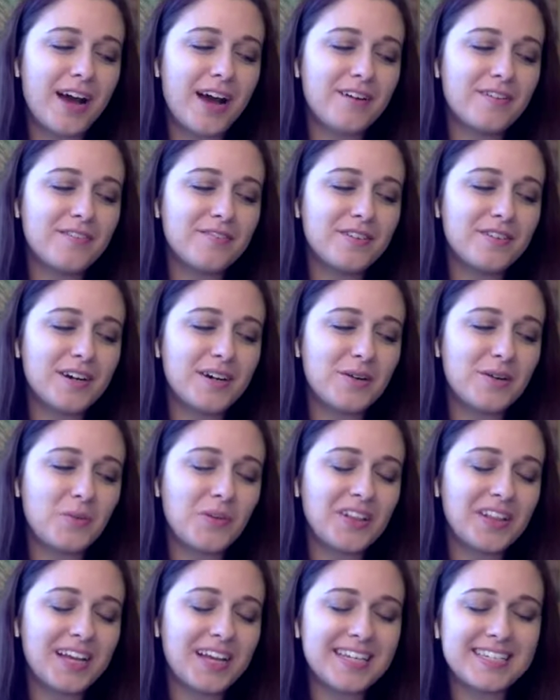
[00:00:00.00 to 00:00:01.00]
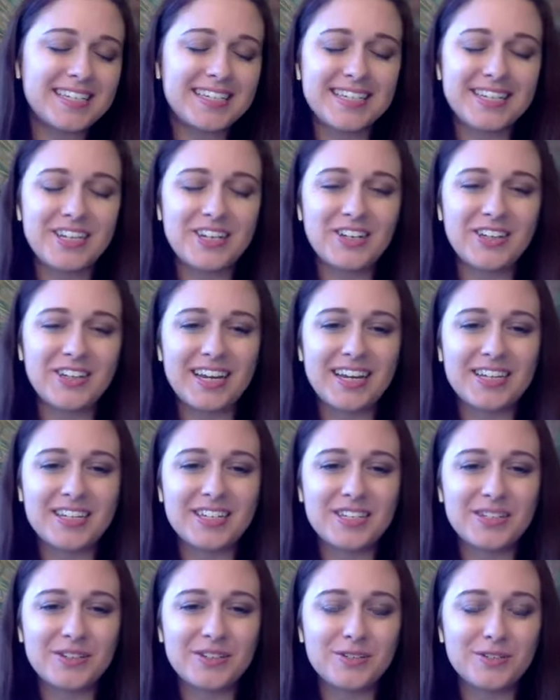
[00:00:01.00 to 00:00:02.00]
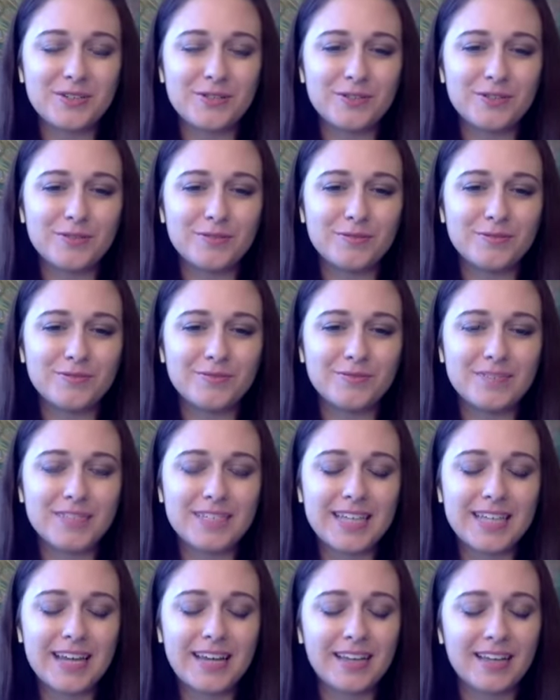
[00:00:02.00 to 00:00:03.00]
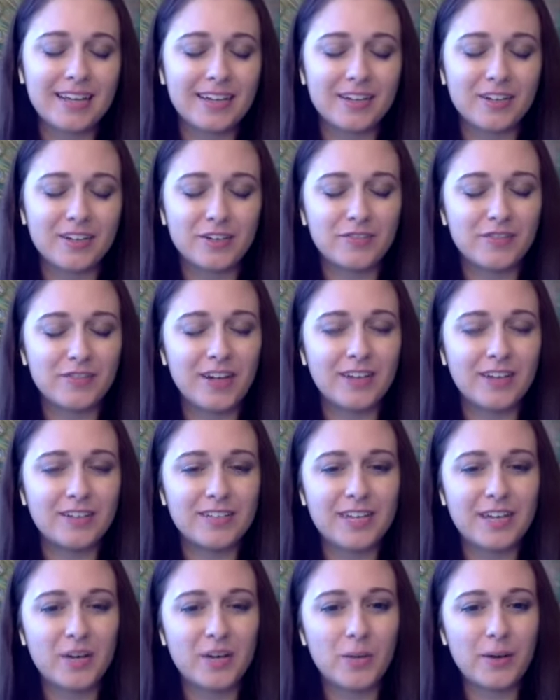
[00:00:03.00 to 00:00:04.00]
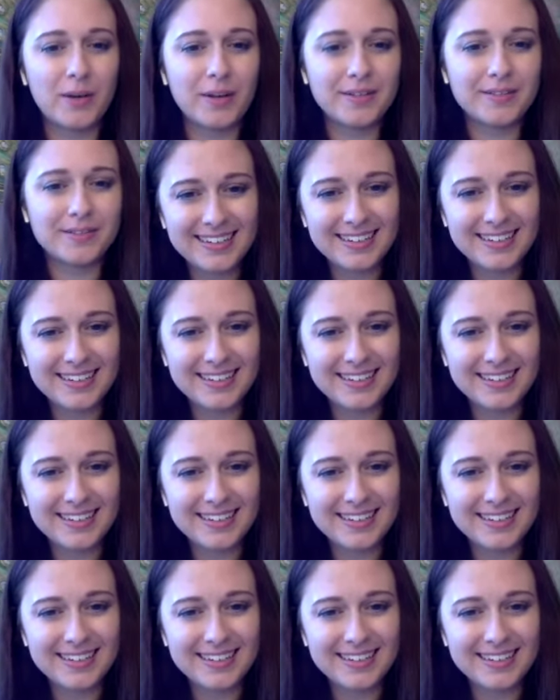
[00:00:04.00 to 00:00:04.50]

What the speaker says: you have one last thing you'd like to say, like your final takeaway?